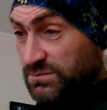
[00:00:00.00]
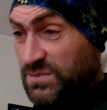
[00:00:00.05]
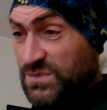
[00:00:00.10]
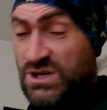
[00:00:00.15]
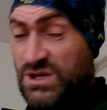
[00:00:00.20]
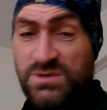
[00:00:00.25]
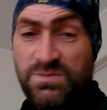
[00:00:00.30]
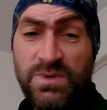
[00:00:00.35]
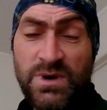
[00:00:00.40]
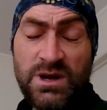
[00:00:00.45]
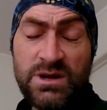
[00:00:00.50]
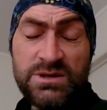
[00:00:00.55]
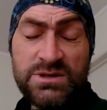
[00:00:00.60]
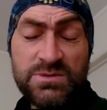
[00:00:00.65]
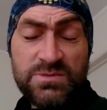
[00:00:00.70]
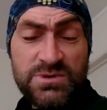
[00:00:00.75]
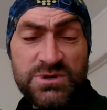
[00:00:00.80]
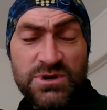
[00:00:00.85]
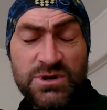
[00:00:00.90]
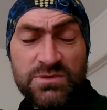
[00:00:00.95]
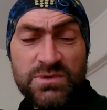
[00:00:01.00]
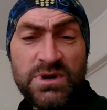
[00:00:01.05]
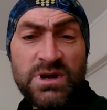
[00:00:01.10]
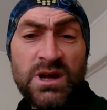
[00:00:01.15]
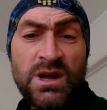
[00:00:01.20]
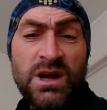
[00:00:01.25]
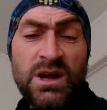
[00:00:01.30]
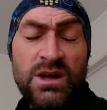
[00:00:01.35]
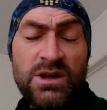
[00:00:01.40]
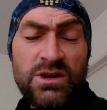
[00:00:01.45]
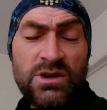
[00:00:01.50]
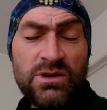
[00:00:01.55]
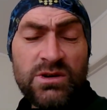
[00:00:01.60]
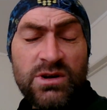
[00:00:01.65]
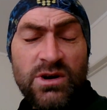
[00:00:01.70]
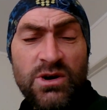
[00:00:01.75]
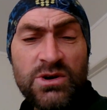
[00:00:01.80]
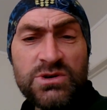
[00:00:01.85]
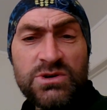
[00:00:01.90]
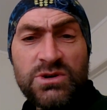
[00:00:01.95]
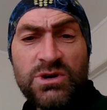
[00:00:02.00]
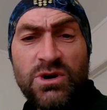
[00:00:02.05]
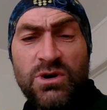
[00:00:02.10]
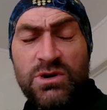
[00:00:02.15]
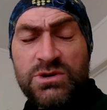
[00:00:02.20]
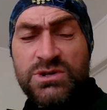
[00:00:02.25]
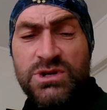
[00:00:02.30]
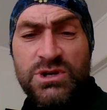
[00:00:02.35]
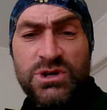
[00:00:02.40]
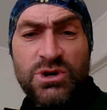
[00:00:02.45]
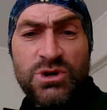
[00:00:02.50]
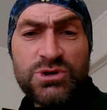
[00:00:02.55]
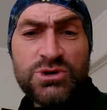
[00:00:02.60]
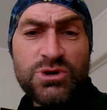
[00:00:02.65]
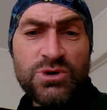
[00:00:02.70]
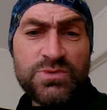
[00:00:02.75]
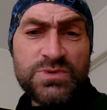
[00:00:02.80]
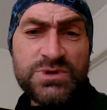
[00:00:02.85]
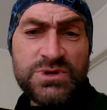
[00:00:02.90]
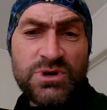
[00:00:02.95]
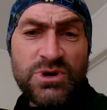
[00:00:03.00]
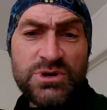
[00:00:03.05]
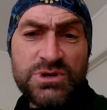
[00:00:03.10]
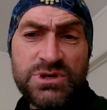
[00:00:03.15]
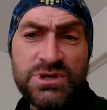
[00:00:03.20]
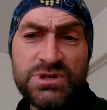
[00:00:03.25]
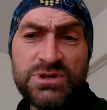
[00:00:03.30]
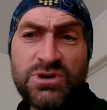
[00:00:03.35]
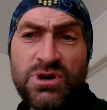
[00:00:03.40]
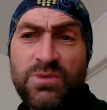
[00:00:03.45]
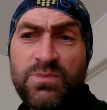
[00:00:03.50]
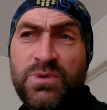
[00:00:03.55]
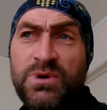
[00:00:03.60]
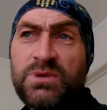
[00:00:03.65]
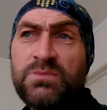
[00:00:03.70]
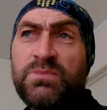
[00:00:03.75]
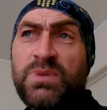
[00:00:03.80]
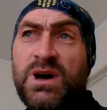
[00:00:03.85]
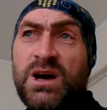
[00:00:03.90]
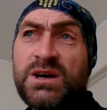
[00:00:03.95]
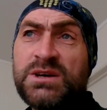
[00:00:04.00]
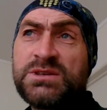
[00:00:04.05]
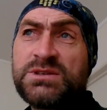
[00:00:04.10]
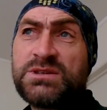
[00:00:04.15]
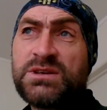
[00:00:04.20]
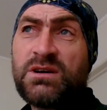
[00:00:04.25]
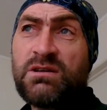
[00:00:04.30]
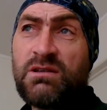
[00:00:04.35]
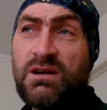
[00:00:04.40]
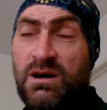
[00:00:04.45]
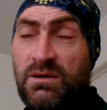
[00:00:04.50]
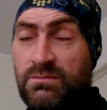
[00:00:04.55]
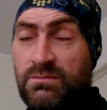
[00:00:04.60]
YouTube search and type in Pastor,